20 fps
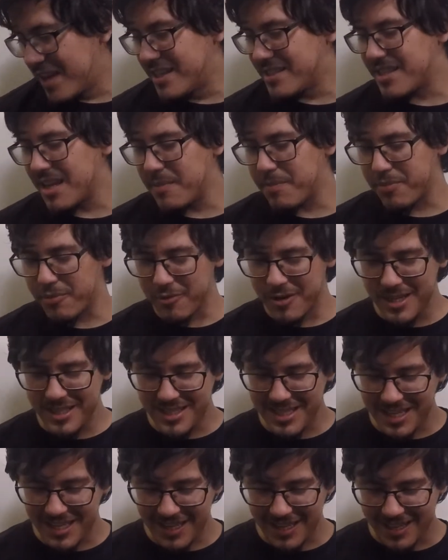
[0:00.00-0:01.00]
is a
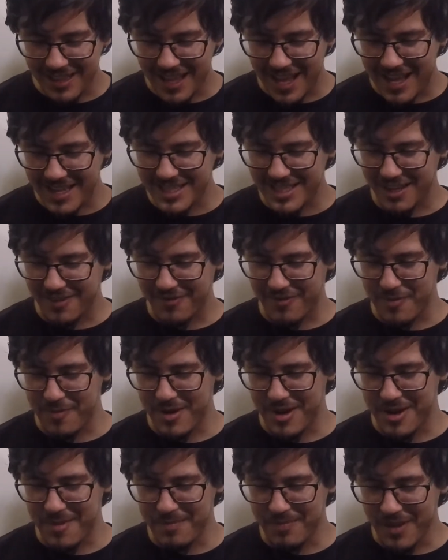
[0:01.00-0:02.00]
preteen classic for
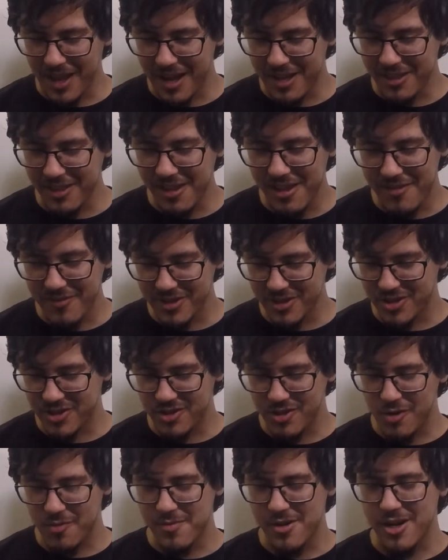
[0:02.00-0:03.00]
me. I love it
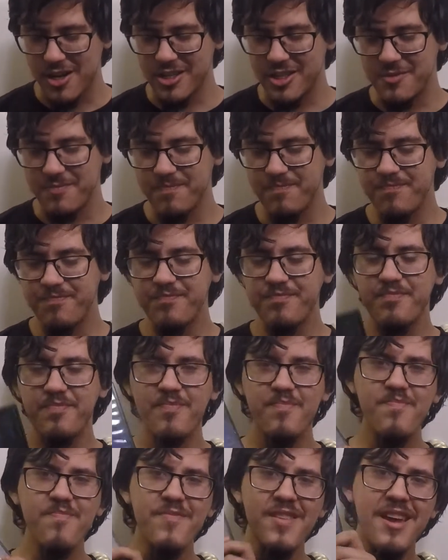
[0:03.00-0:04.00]
so much.
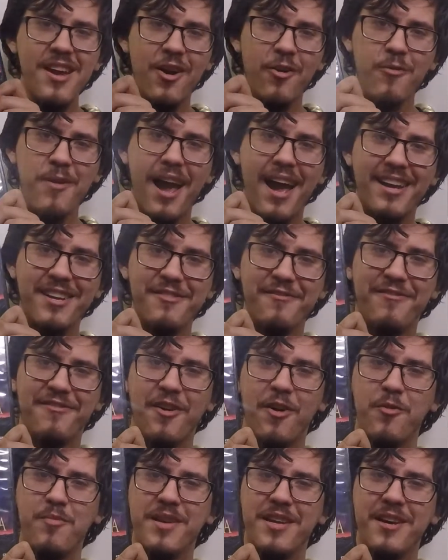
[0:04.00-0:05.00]

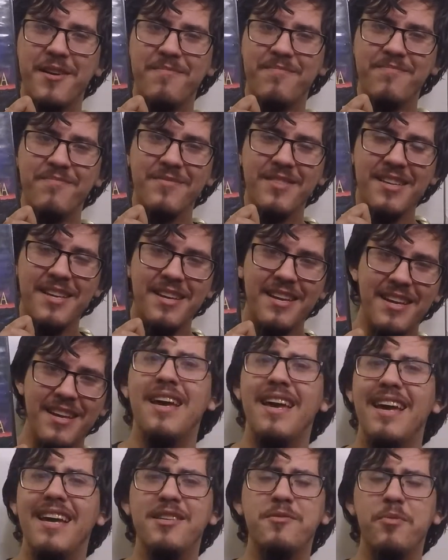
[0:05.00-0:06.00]
Arachnophobia.
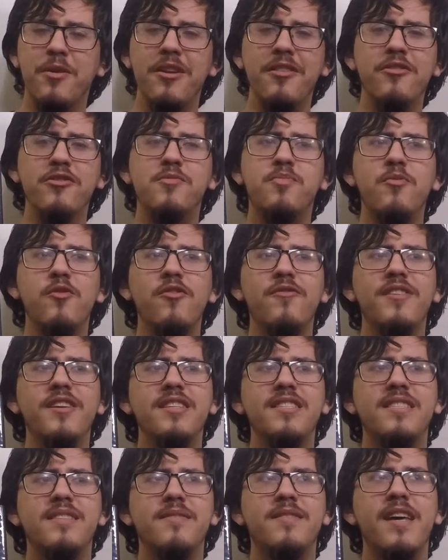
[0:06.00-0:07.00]
It's one of those
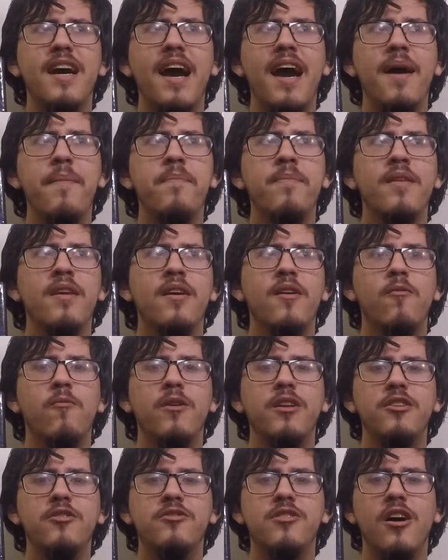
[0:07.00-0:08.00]
movies that
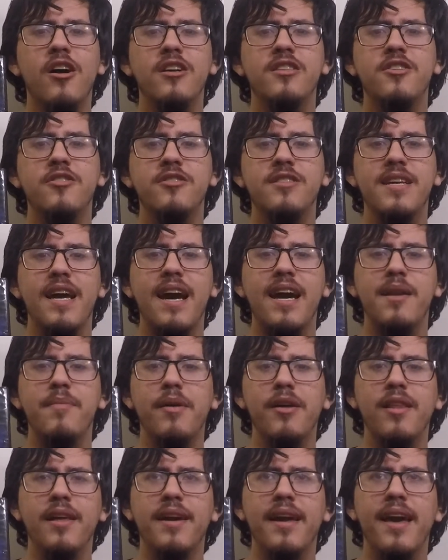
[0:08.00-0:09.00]
when you talk to your dad
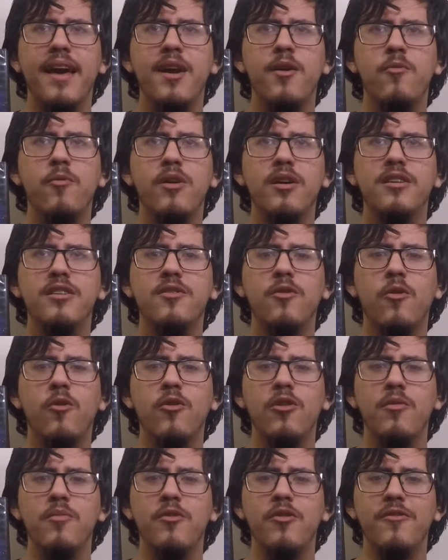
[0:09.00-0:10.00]
about, like, hey, what good
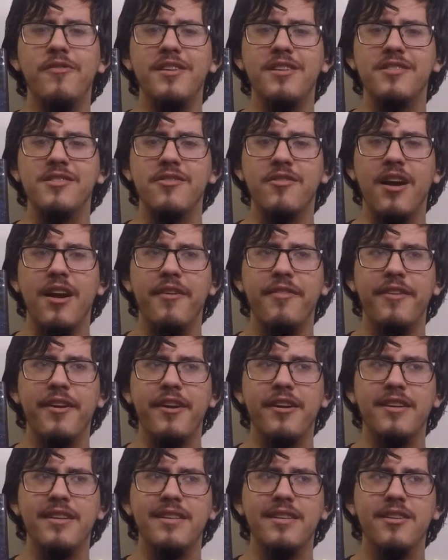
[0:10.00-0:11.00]
horror movies are out
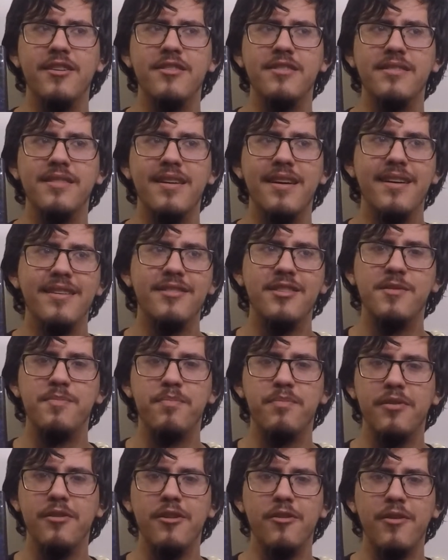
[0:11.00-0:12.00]
there? And he goes,
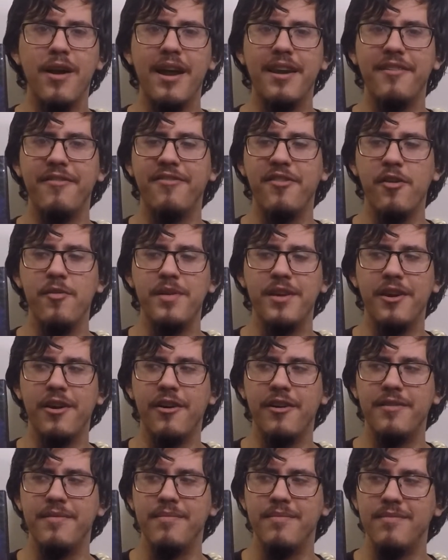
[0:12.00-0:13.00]
just put Arachnophobia
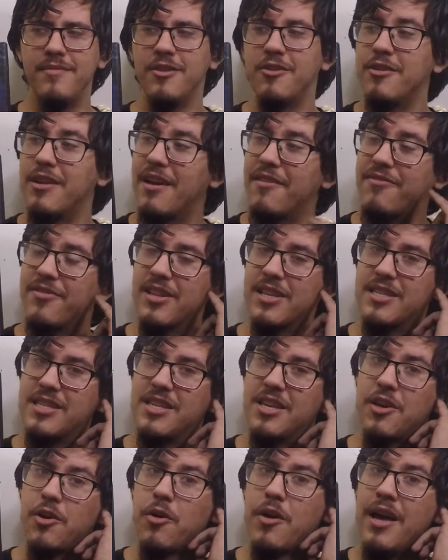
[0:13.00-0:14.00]
on your Netflix
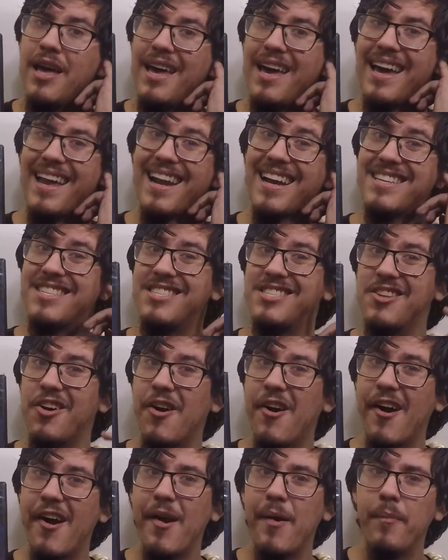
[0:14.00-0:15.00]
queue. And I
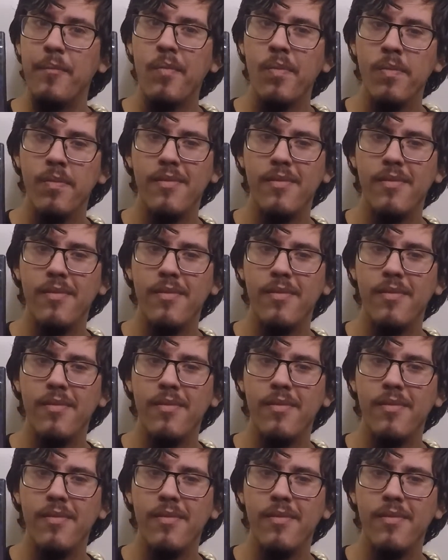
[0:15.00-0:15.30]
saw it,